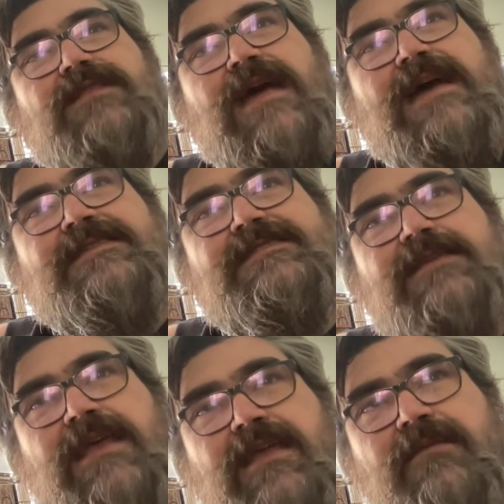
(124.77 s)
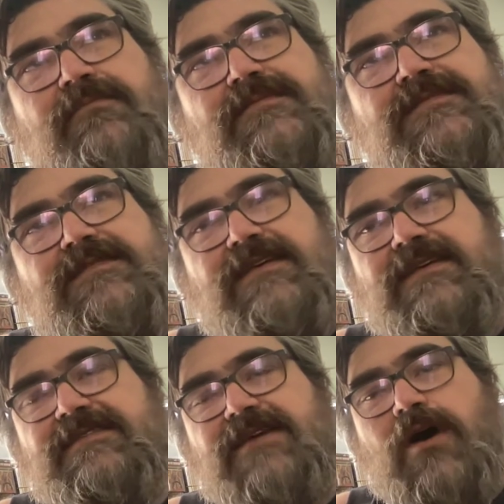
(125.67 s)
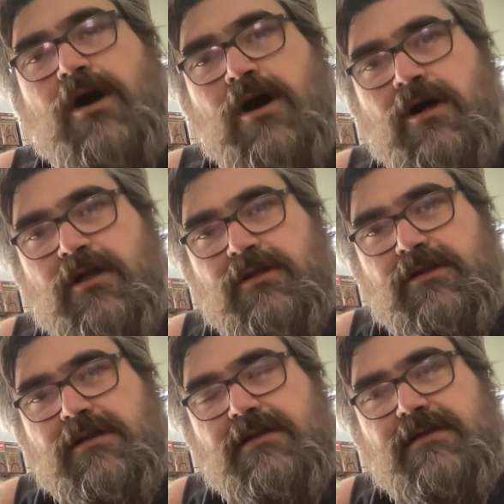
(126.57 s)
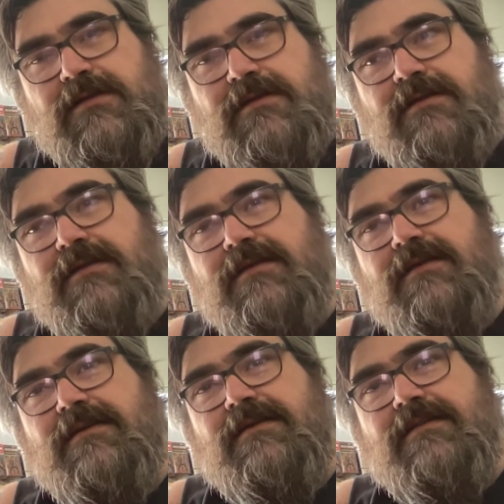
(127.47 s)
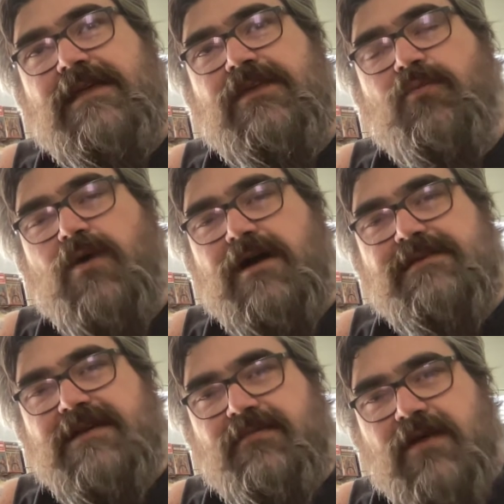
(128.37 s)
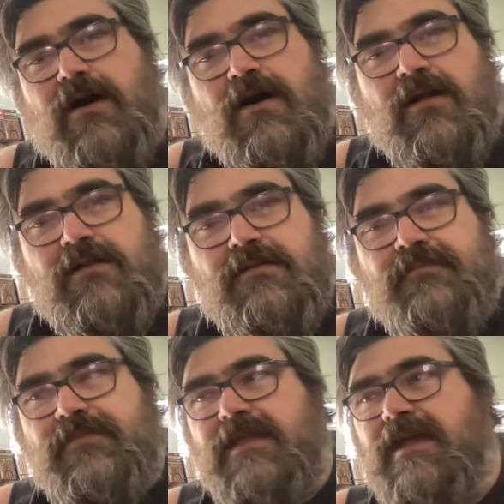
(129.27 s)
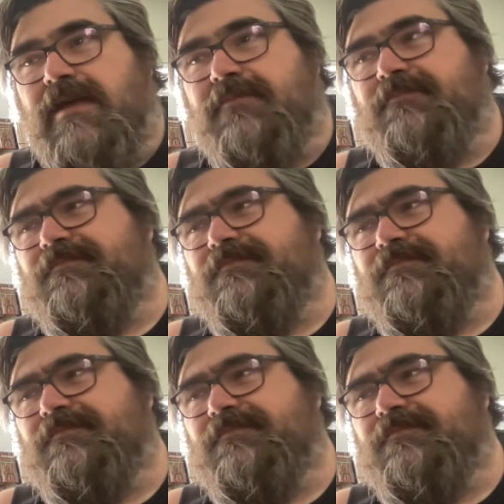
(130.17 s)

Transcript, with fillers: last names is Hall. Like you walk down the hall, okay?